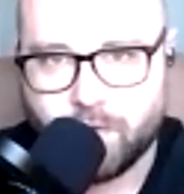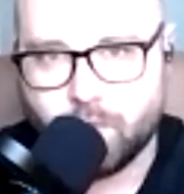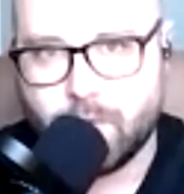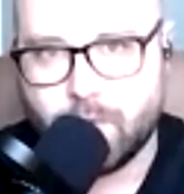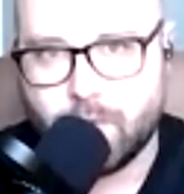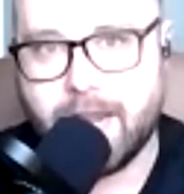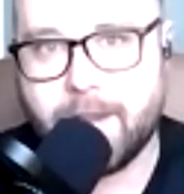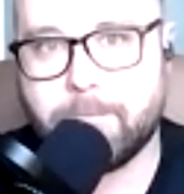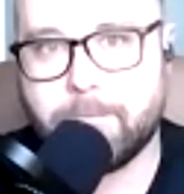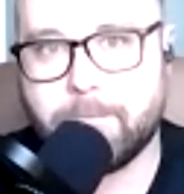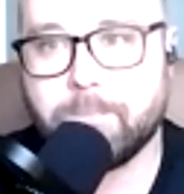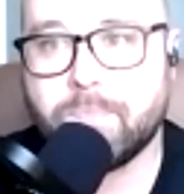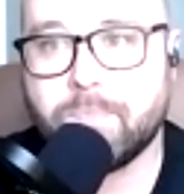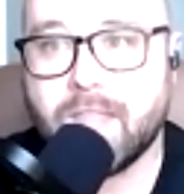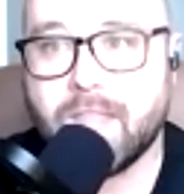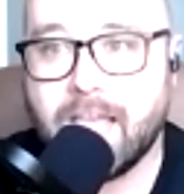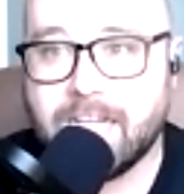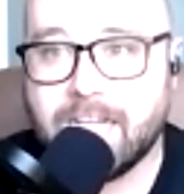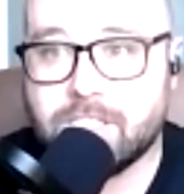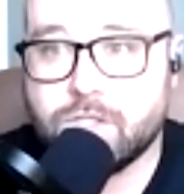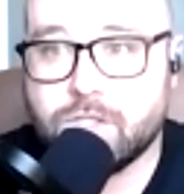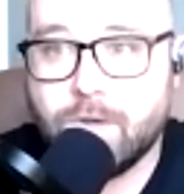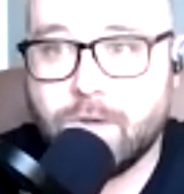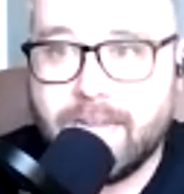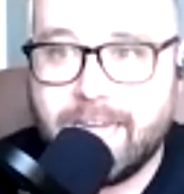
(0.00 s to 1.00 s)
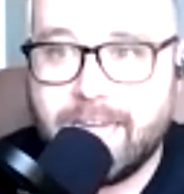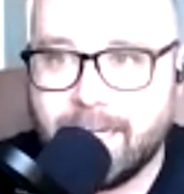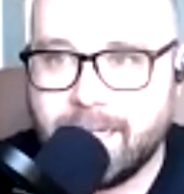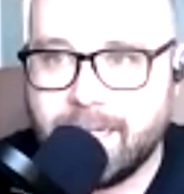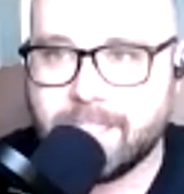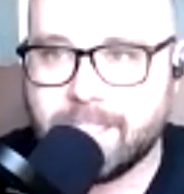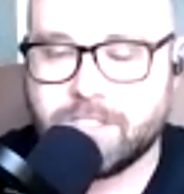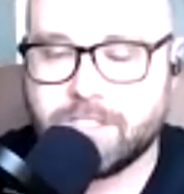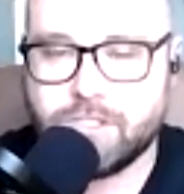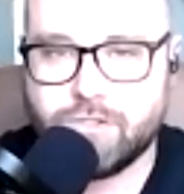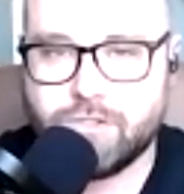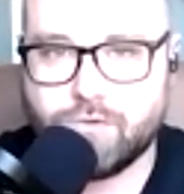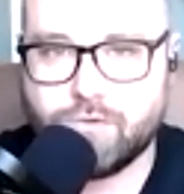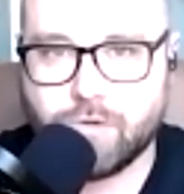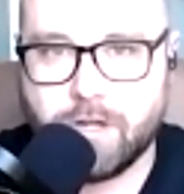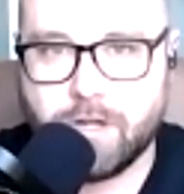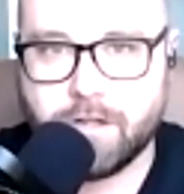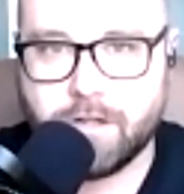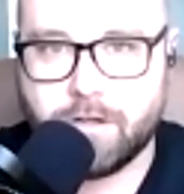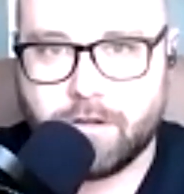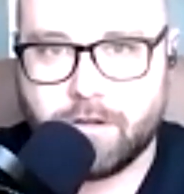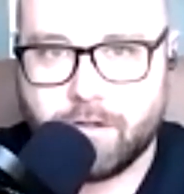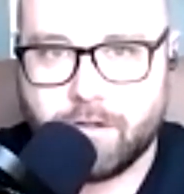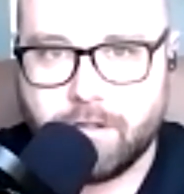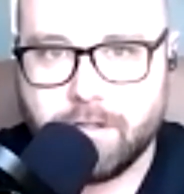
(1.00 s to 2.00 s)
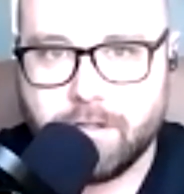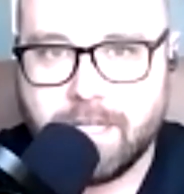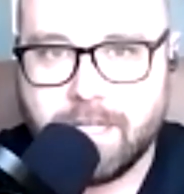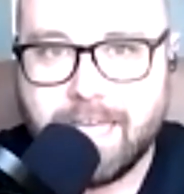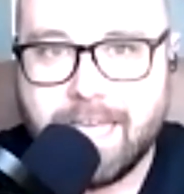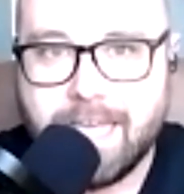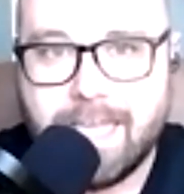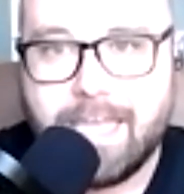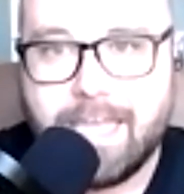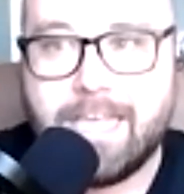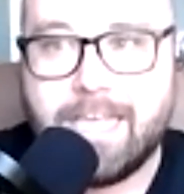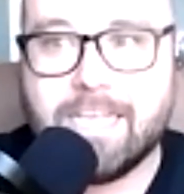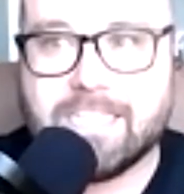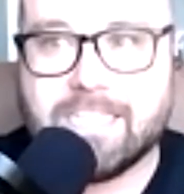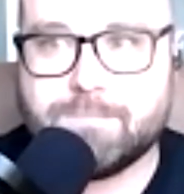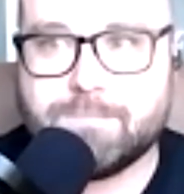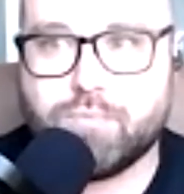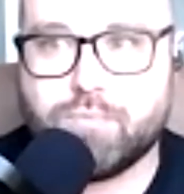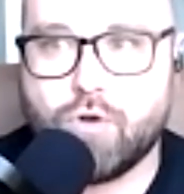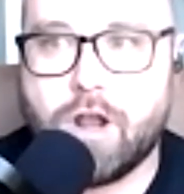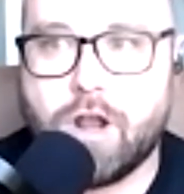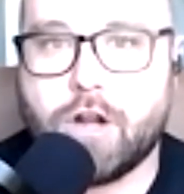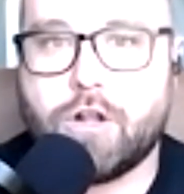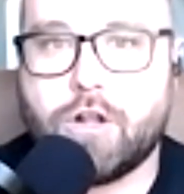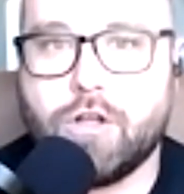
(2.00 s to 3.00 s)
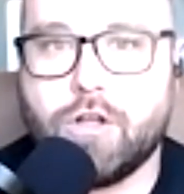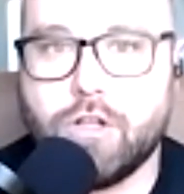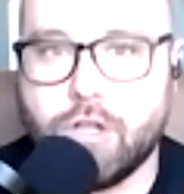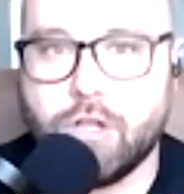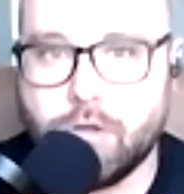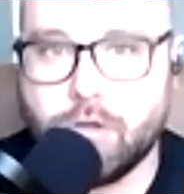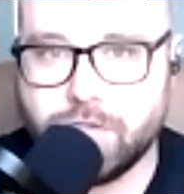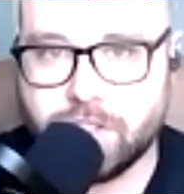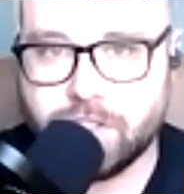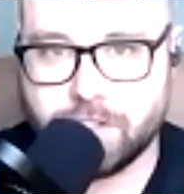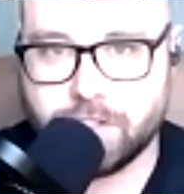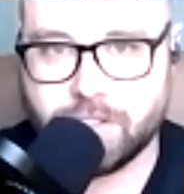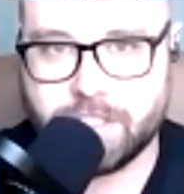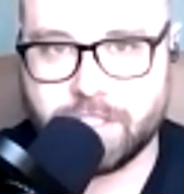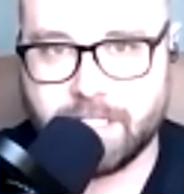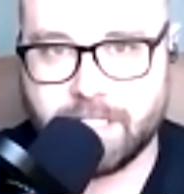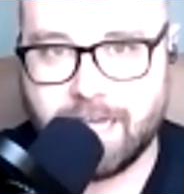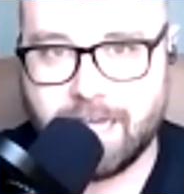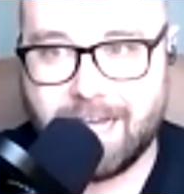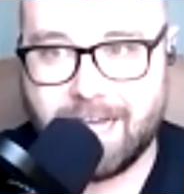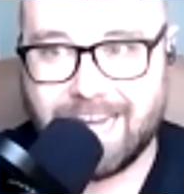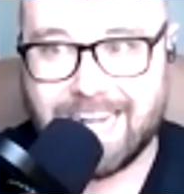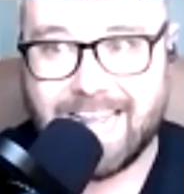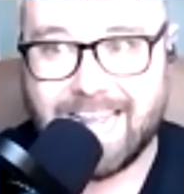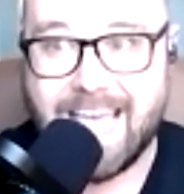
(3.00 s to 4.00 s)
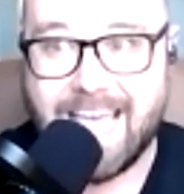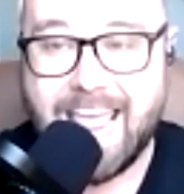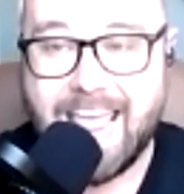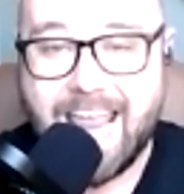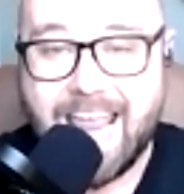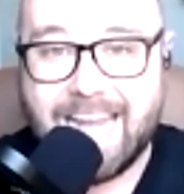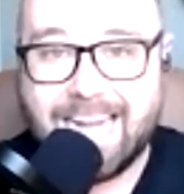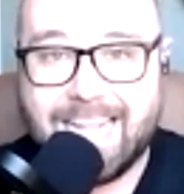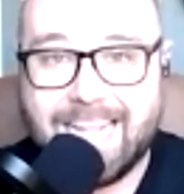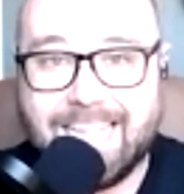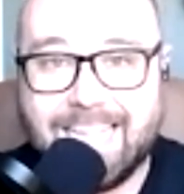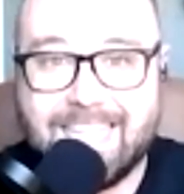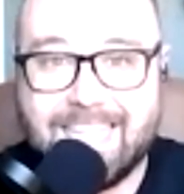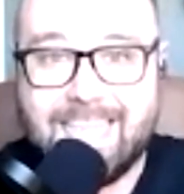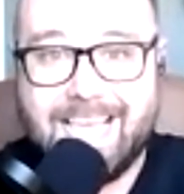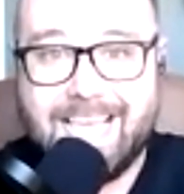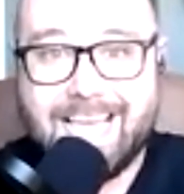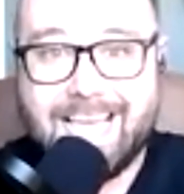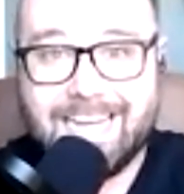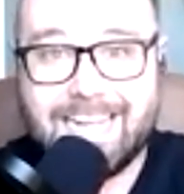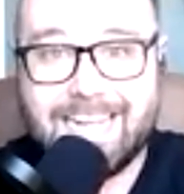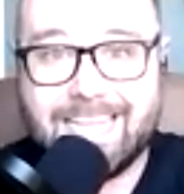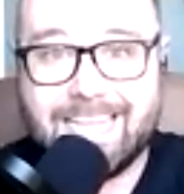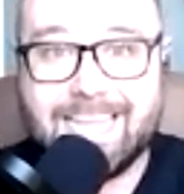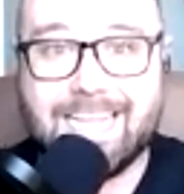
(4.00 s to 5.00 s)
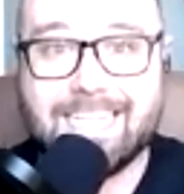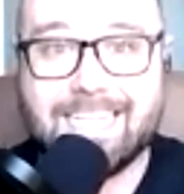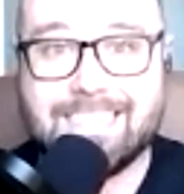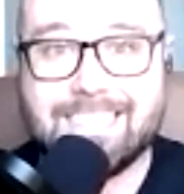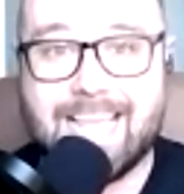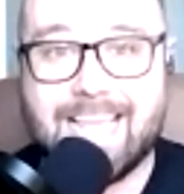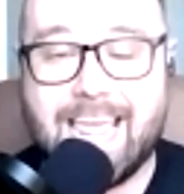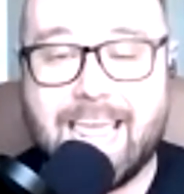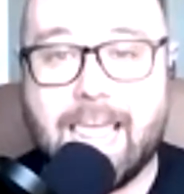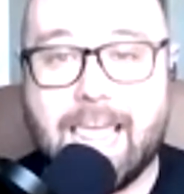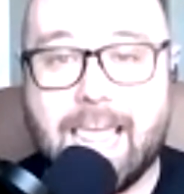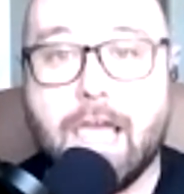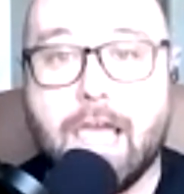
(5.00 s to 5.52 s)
right? And so in his struggle, he's brought closer to God. And in the end, it gets a